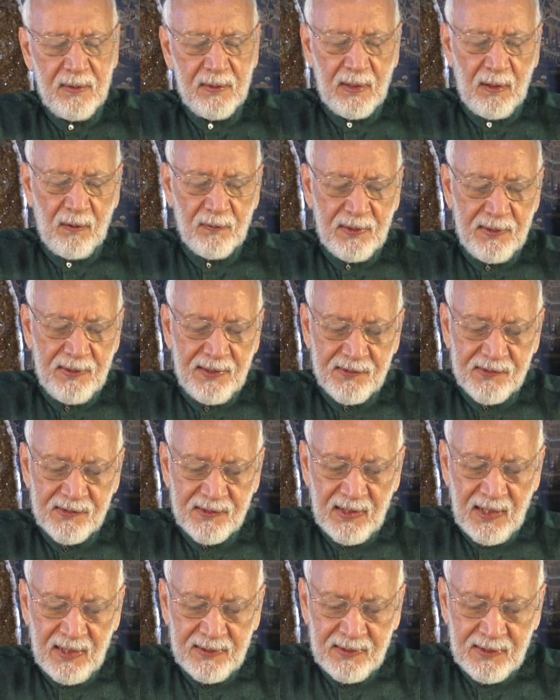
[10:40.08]
Now the
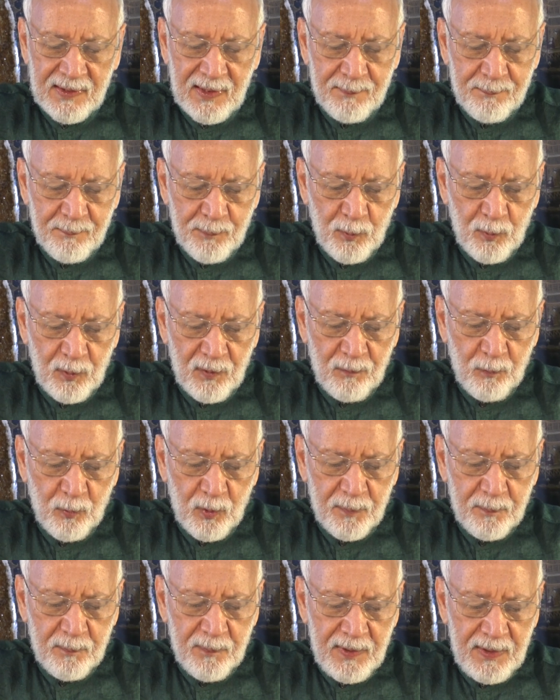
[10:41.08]
next card that I pull
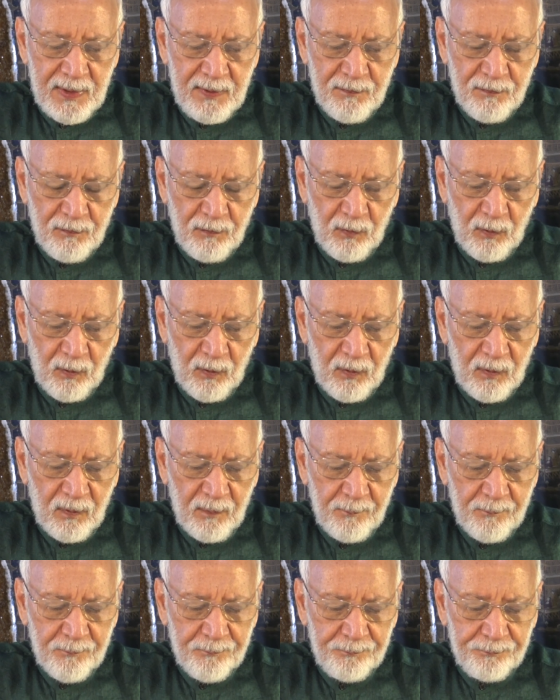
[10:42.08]
would be
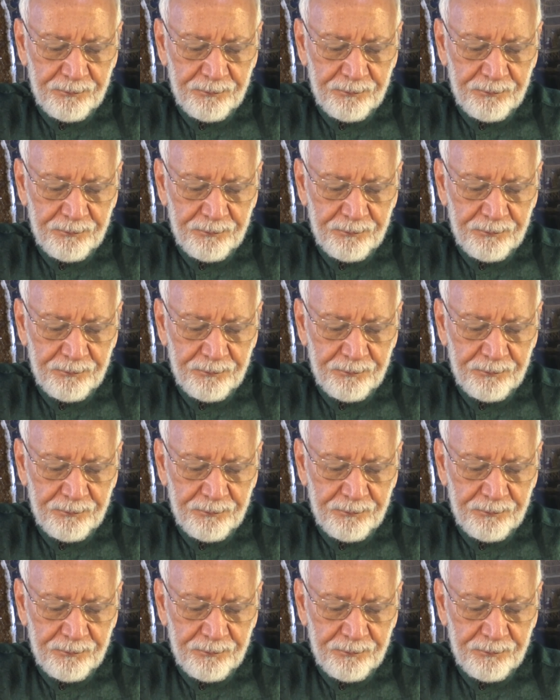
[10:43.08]
for...